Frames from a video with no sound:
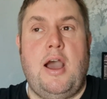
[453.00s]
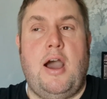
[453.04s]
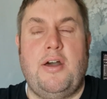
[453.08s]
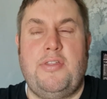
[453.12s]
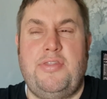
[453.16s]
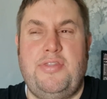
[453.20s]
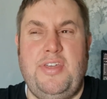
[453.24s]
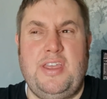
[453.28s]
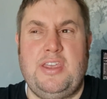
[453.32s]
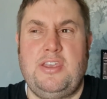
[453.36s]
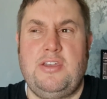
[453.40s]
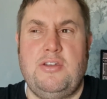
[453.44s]
I
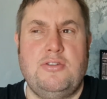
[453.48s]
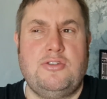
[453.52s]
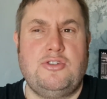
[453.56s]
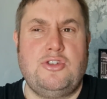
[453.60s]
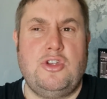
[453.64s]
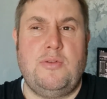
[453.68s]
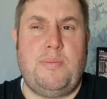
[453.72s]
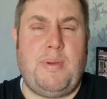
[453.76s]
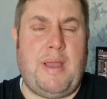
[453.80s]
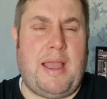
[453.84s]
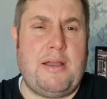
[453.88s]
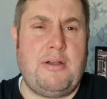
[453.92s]
think
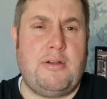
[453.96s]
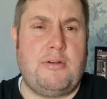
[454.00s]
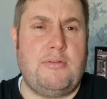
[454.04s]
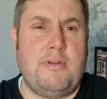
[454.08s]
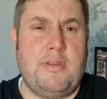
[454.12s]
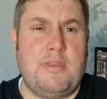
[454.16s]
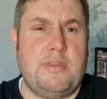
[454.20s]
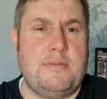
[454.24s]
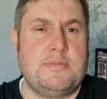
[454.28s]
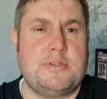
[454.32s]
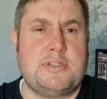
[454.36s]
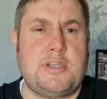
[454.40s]
YouTube
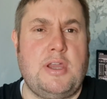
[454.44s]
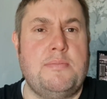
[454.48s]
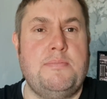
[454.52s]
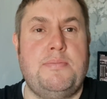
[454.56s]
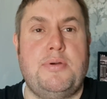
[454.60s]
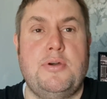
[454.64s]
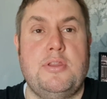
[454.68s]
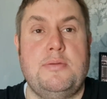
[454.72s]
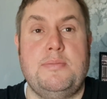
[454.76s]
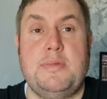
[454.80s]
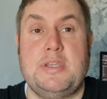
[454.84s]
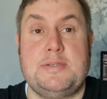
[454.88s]
algorithms don't
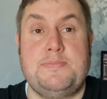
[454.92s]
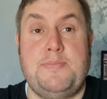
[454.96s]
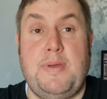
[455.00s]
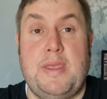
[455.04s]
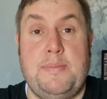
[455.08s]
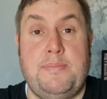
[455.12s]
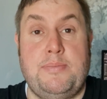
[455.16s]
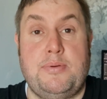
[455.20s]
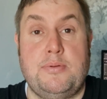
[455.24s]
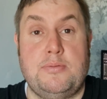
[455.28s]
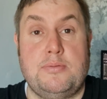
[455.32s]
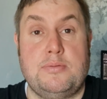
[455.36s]
put them into
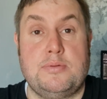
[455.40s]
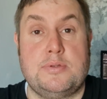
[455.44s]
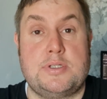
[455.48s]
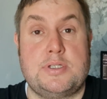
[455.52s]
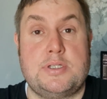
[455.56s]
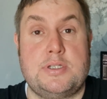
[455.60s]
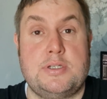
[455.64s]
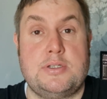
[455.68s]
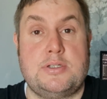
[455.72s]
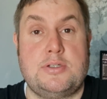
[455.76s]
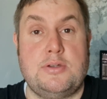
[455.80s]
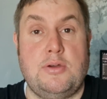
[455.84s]

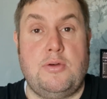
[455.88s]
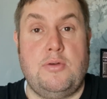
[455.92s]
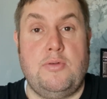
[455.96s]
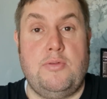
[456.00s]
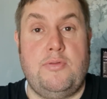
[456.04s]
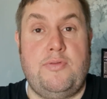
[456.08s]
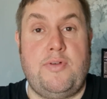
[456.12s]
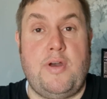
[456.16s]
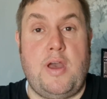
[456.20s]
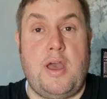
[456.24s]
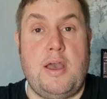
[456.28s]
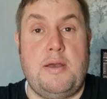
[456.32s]
people's
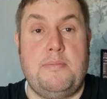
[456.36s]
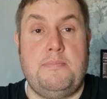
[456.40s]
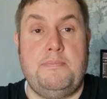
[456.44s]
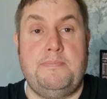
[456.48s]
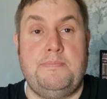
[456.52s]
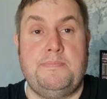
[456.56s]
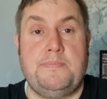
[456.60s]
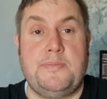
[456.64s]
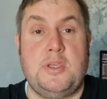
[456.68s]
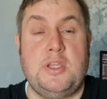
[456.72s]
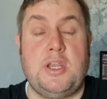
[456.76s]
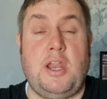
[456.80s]
sort of,
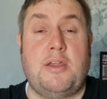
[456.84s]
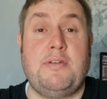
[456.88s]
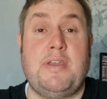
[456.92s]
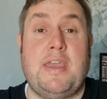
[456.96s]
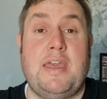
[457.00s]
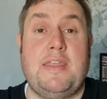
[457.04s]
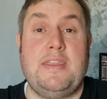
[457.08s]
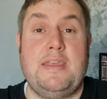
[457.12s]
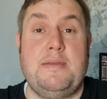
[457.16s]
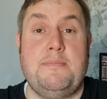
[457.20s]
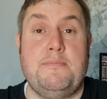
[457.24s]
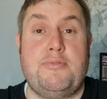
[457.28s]
you don't
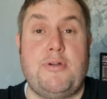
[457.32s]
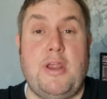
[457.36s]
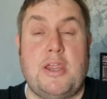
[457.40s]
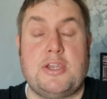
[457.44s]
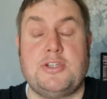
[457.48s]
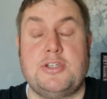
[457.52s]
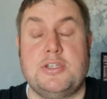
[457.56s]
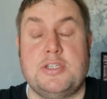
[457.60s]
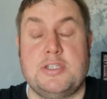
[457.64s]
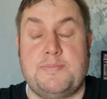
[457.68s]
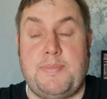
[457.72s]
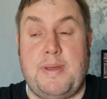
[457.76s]
get the
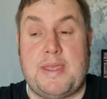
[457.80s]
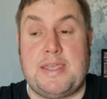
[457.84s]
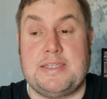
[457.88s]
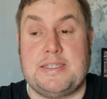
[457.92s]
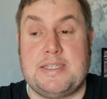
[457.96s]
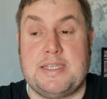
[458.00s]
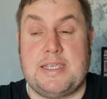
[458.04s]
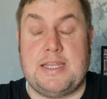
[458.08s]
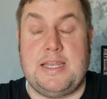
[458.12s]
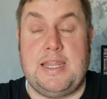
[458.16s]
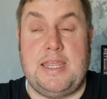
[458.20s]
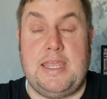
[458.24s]
impressions
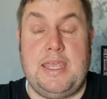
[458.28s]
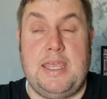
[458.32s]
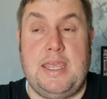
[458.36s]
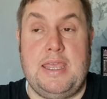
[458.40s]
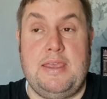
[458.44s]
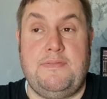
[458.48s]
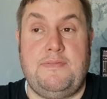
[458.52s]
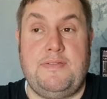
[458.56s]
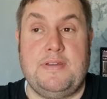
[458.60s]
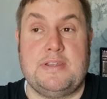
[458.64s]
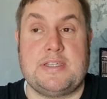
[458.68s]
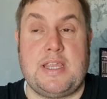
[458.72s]
basically
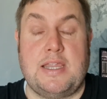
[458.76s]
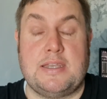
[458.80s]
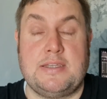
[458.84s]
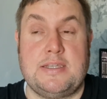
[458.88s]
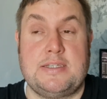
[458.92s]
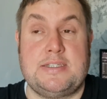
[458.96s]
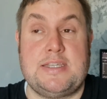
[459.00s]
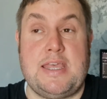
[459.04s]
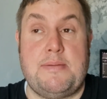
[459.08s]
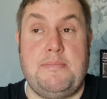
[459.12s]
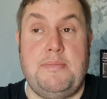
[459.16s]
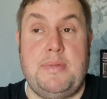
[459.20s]
if it's
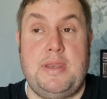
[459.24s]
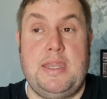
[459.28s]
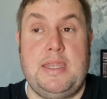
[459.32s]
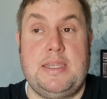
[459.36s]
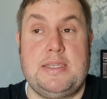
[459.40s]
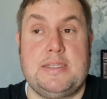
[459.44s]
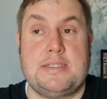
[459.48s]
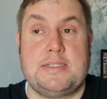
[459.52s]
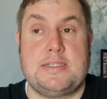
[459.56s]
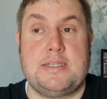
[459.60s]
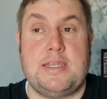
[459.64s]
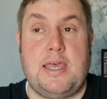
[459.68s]
under 10
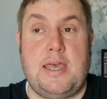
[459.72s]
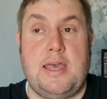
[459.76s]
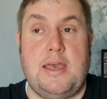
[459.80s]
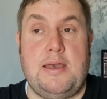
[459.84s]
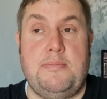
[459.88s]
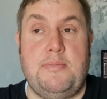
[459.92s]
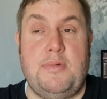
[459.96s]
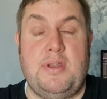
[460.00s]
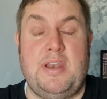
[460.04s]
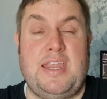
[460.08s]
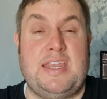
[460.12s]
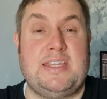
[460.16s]
minutes.
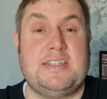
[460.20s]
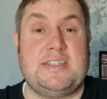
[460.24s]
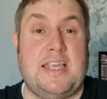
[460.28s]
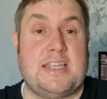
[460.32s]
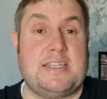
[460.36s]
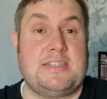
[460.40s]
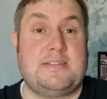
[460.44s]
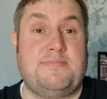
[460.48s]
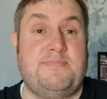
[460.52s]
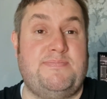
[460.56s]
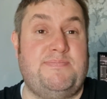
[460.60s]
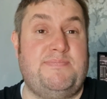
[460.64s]
At least
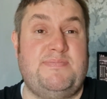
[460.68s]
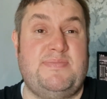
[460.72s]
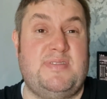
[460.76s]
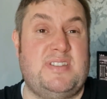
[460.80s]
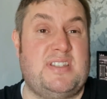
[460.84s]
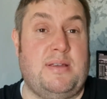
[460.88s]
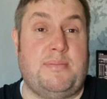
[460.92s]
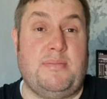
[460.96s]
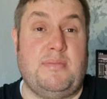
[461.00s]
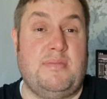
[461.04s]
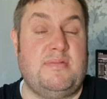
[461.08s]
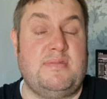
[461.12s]
that's
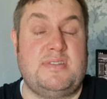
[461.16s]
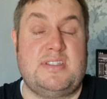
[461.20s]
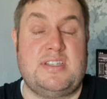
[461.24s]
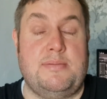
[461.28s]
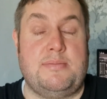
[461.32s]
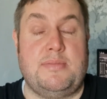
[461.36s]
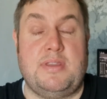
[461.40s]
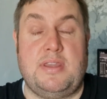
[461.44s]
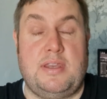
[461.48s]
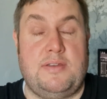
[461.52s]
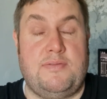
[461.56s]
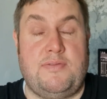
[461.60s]
some
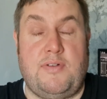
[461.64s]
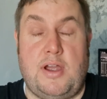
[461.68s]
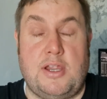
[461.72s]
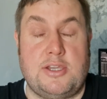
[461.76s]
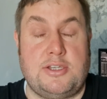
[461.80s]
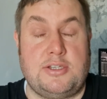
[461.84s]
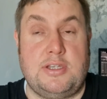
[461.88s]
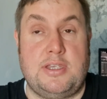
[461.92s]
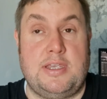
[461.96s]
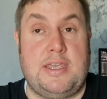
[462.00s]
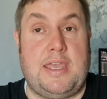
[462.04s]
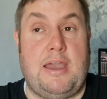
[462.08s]
of the
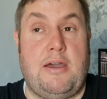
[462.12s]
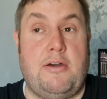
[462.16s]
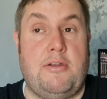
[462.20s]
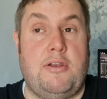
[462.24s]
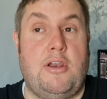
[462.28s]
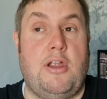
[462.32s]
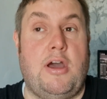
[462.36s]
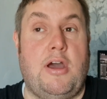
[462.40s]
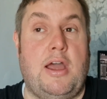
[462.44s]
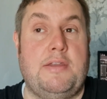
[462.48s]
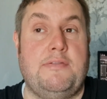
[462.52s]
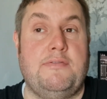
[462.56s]
advice you can get
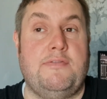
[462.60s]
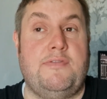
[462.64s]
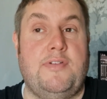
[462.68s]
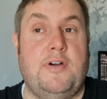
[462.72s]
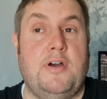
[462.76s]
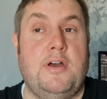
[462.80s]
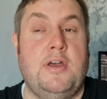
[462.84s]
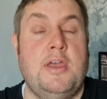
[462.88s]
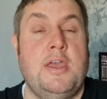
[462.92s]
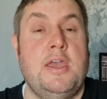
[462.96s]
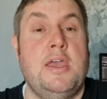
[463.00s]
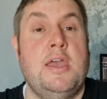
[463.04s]
online
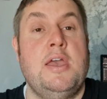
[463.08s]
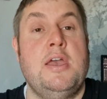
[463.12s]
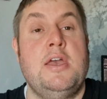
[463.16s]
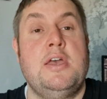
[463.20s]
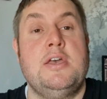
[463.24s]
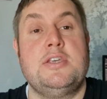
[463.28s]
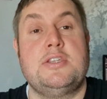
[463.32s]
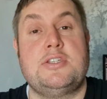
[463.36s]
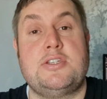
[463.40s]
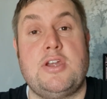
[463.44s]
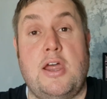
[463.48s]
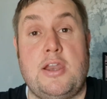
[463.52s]
for
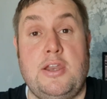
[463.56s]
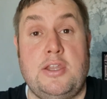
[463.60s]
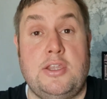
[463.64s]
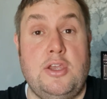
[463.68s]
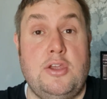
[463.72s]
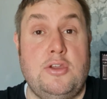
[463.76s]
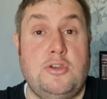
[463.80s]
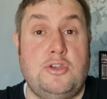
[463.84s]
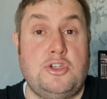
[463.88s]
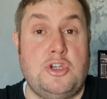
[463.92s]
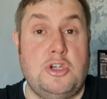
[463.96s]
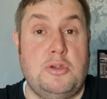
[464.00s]
starting a
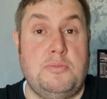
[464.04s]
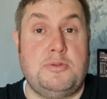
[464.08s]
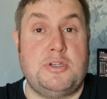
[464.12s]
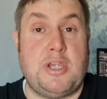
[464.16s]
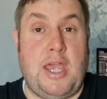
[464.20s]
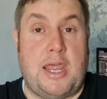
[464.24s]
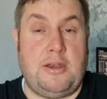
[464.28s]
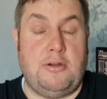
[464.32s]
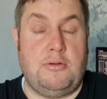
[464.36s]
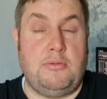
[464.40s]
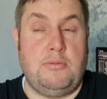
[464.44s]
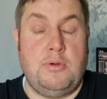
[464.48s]
YouTube
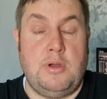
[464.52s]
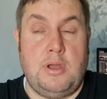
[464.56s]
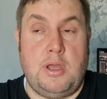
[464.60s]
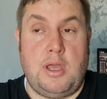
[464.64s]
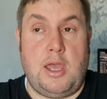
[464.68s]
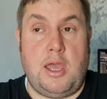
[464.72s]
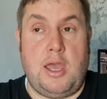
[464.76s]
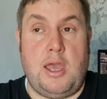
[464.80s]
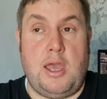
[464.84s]
channel.